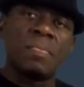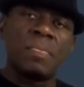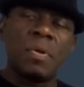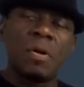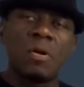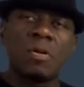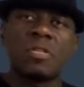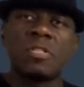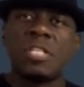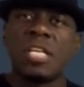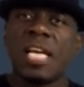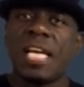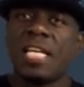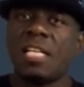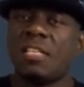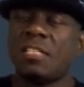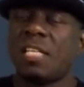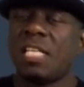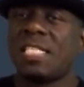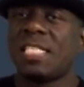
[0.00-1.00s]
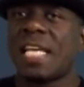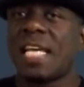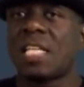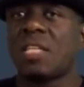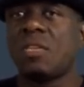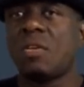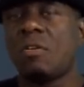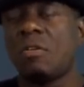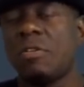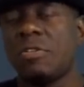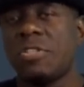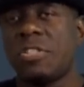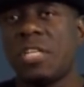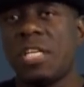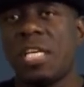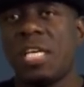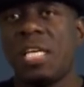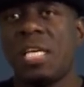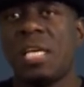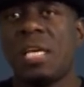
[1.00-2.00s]
blockchain is the
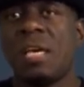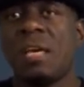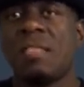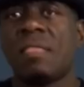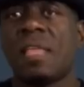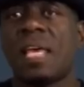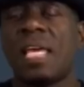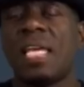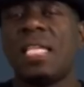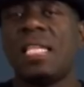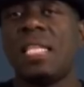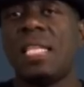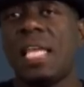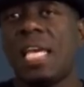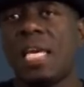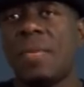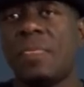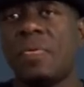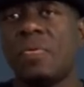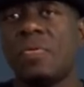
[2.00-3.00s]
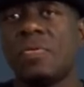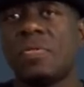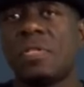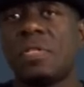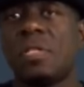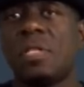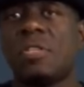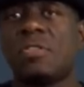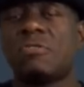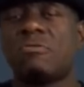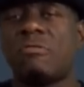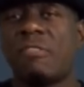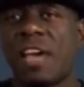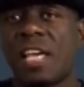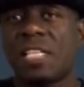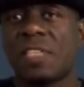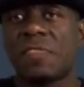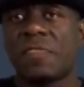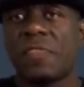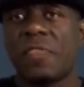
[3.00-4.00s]
technology that enables the
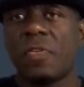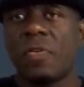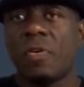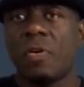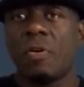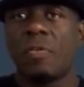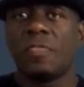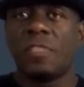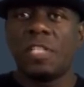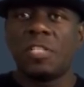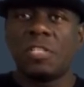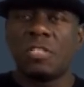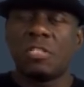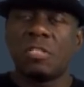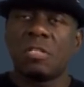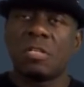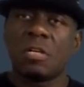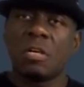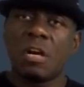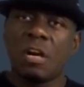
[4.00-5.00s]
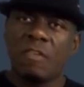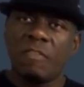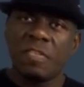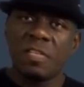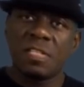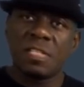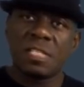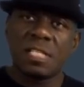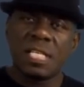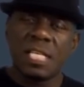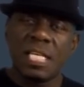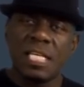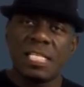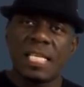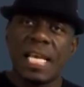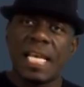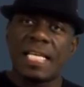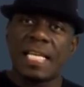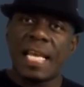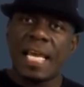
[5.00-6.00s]
transfer of digital
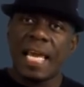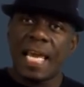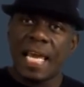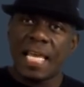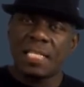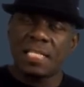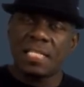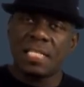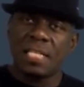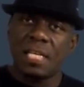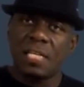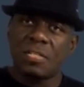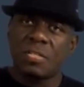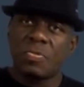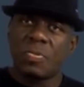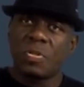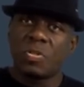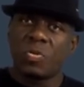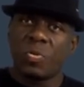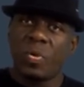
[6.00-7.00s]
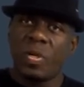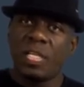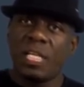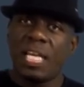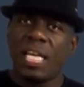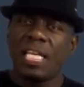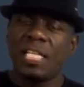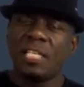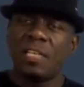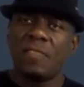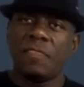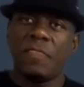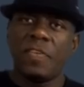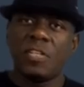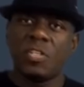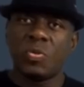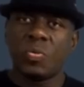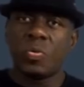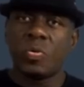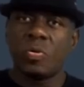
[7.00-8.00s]
currencies and assets between
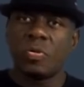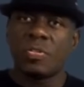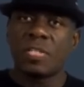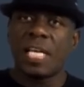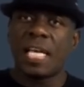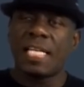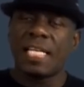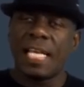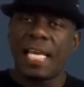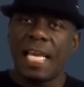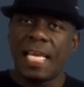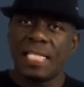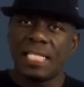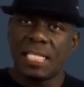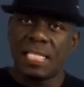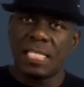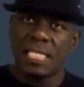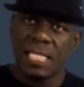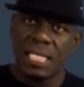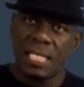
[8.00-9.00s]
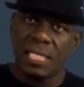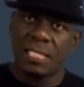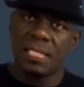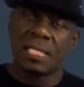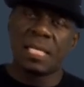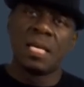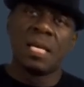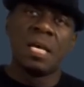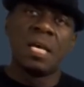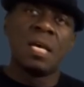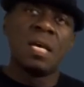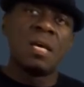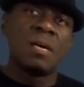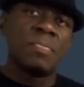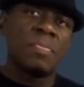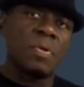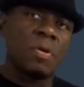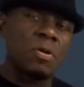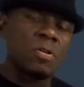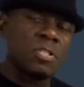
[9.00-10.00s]
individuals and entities.
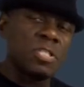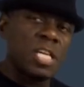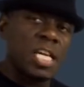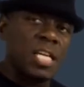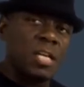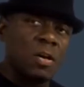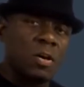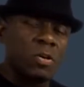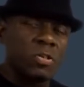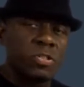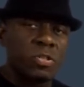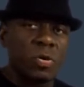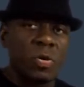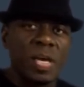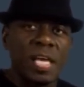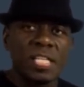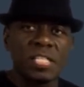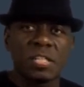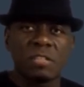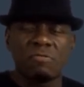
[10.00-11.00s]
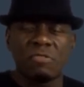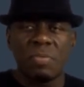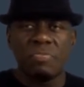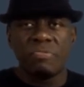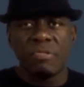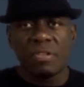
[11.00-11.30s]
Blockchain also has three